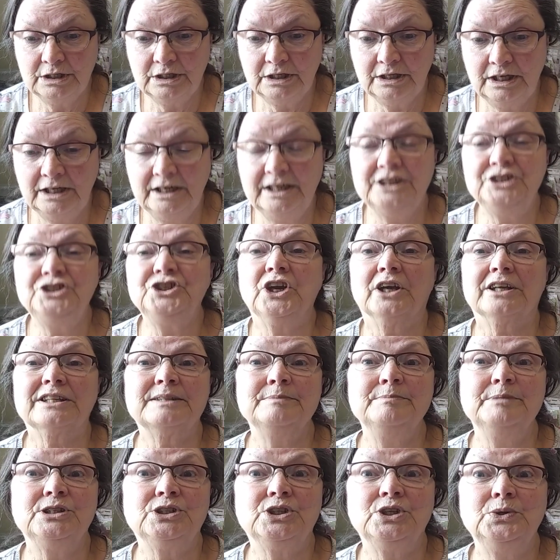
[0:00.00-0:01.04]
an
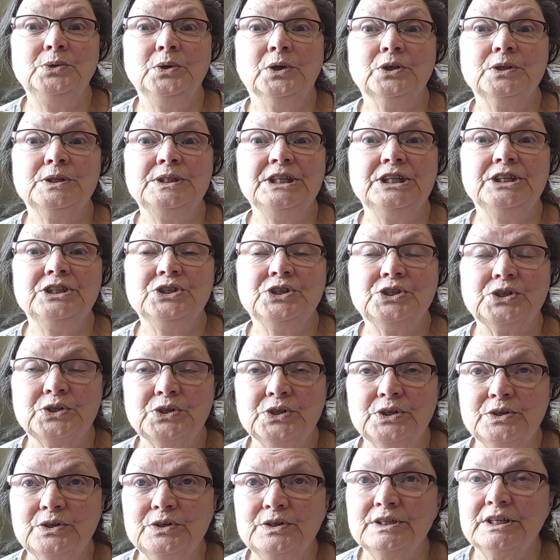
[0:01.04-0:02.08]
adjustment to her
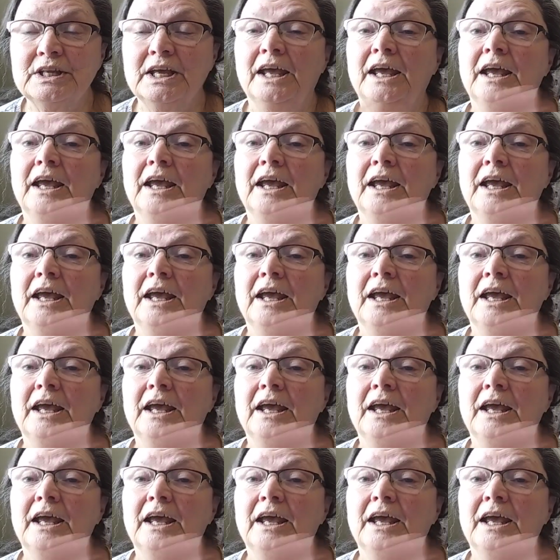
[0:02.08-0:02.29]
dentures.